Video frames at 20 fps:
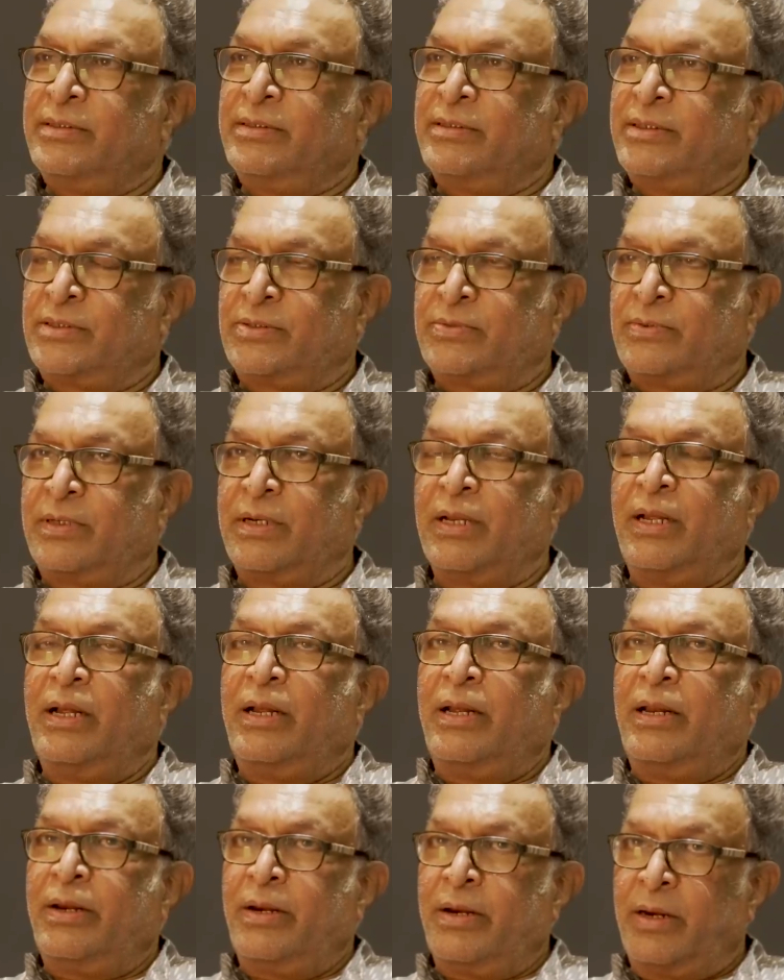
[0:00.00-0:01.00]
That's what.
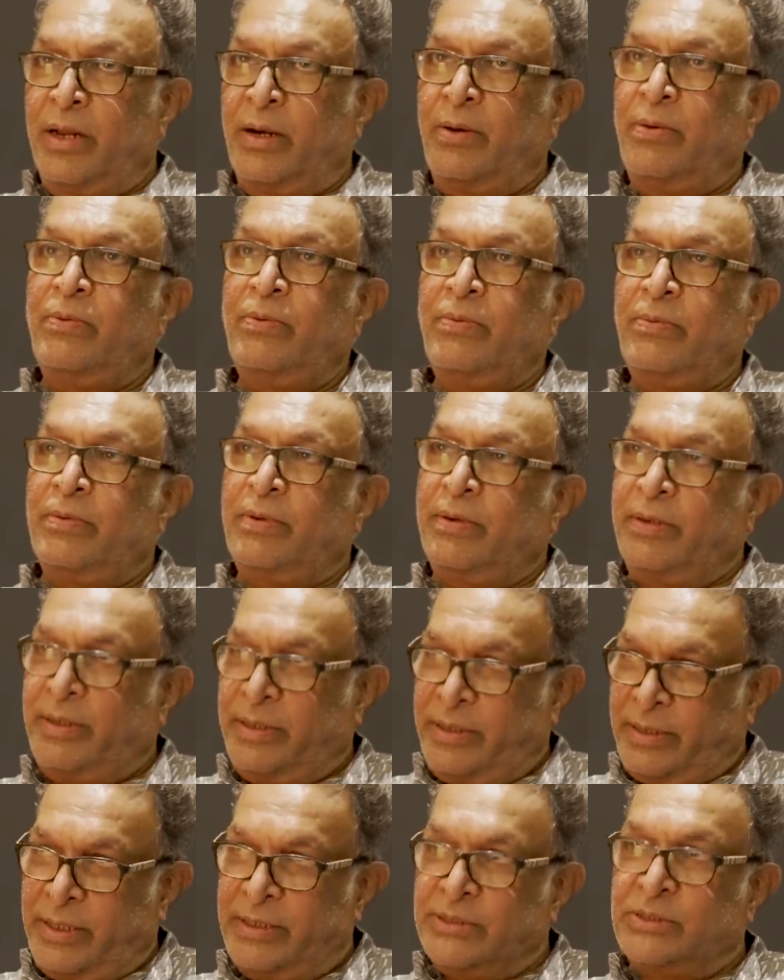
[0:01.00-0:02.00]

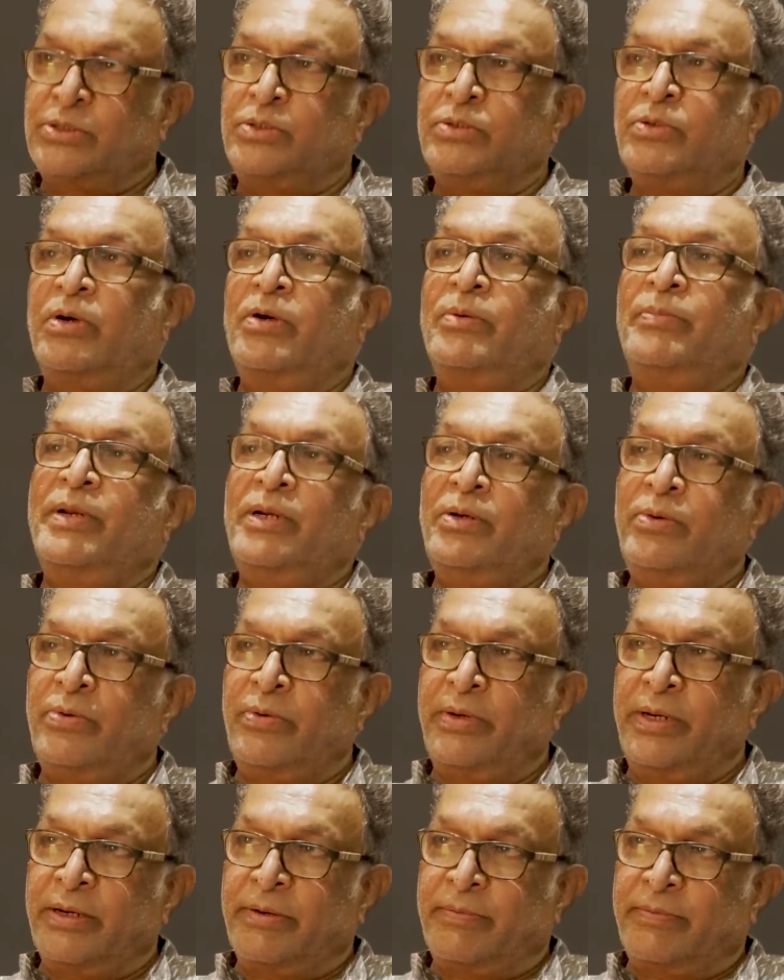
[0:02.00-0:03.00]
Now, as you have been
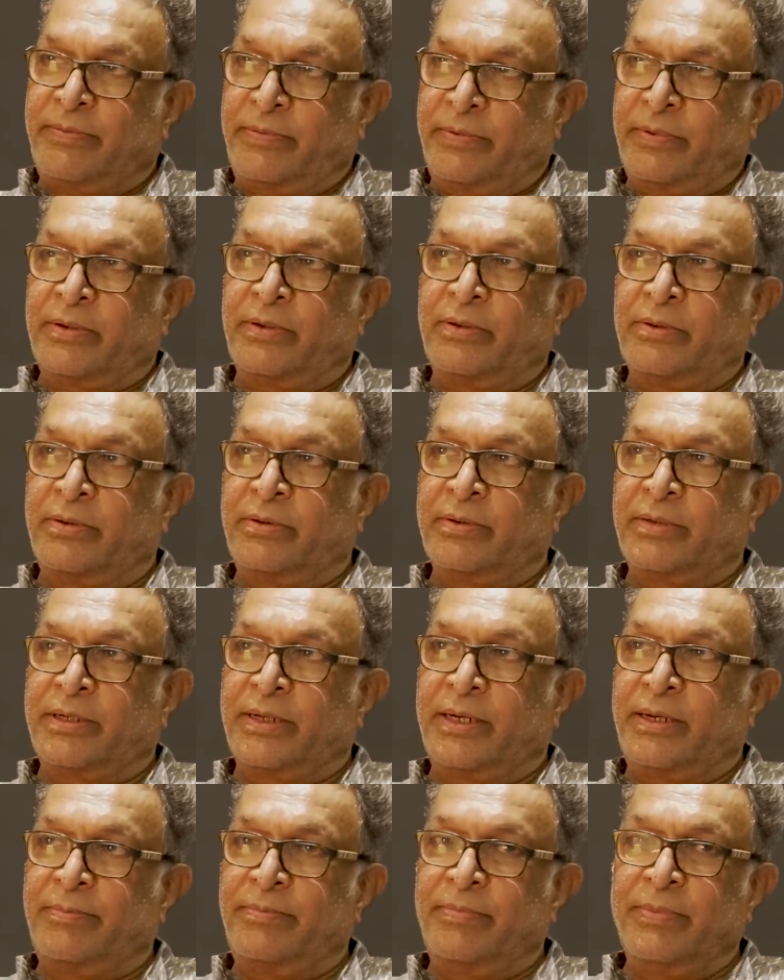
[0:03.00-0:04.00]
doing for a long
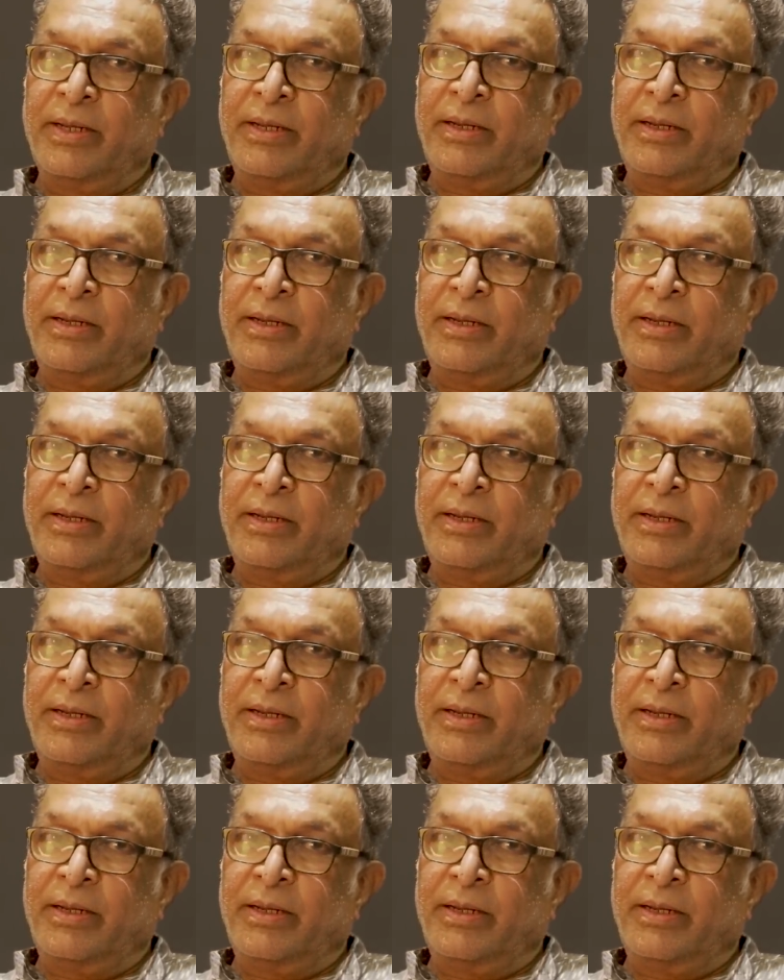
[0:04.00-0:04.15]
time,